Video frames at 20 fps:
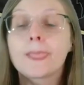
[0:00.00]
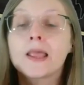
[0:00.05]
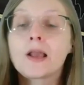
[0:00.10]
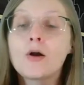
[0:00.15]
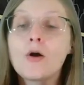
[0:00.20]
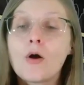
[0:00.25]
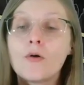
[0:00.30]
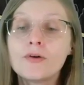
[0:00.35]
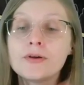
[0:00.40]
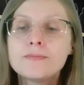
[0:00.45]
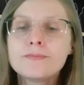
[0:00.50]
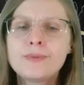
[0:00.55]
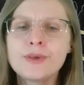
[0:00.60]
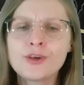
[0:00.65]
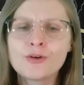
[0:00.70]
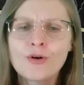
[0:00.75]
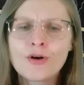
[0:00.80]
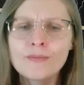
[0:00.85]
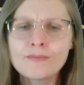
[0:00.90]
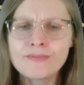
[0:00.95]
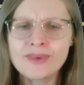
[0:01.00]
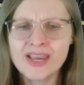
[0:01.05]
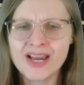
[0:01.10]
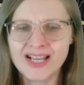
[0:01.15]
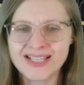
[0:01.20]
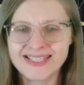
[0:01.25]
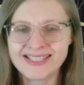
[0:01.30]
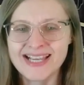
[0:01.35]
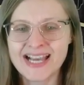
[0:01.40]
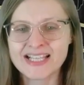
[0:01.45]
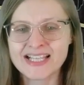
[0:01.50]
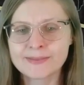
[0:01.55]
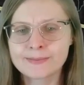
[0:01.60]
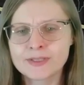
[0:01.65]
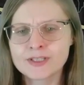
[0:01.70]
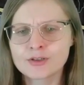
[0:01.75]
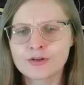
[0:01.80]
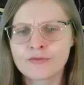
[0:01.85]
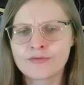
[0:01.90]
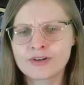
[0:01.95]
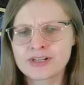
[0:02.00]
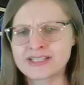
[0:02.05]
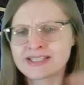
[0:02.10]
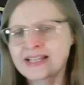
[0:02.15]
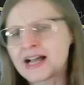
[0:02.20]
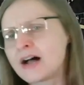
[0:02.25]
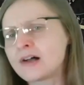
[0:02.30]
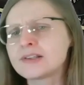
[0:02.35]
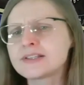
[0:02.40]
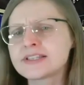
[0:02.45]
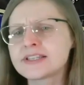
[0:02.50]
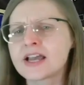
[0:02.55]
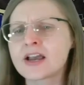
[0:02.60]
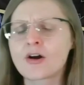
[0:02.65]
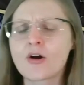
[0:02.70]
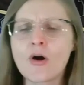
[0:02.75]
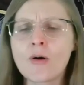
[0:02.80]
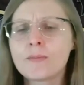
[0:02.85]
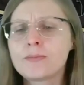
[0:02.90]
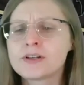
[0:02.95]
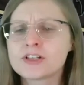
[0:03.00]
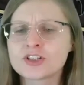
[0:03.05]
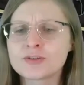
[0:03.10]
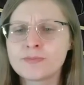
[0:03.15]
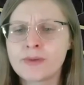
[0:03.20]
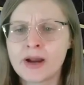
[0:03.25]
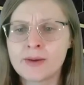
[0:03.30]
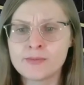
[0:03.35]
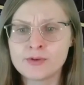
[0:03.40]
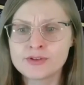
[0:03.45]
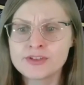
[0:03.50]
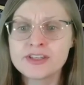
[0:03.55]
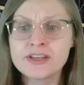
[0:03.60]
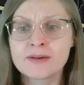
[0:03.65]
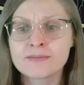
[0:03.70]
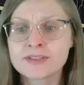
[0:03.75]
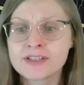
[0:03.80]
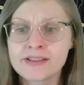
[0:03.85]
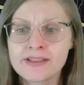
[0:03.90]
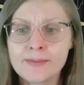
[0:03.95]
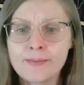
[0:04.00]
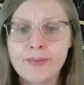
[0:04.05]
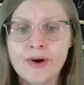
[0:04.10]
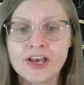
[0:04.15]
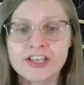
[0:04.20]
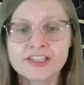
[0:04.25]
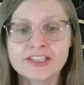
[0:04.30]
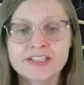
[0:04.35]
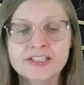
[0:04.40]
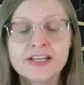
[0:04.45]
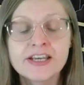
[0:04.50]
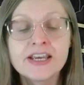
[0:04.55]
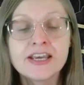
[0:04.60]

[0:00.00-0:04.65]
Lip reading: going beyond mere assessments of results accomplished by museums in the past.